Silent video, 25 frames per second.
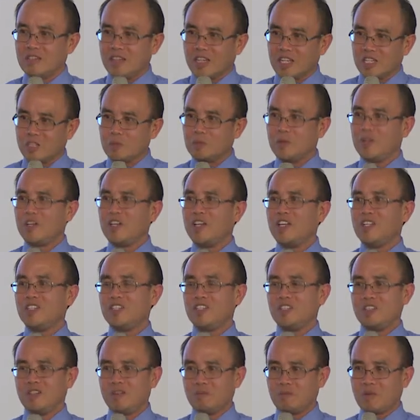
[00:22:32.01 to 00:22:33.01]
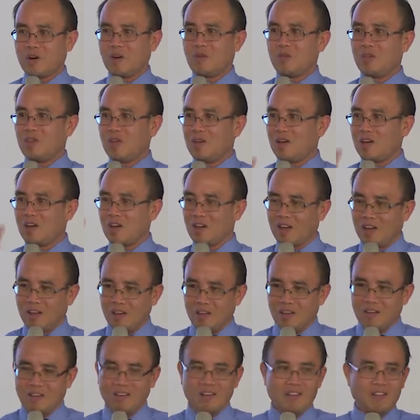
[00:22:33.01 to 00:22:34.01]
explanation about
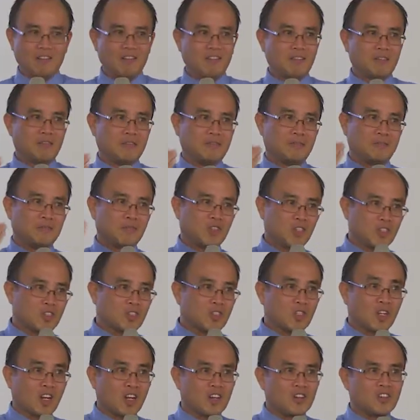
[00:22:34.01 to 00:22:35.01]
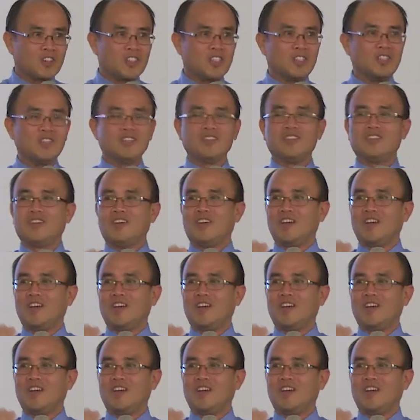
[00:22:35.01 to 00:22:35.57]
the strategy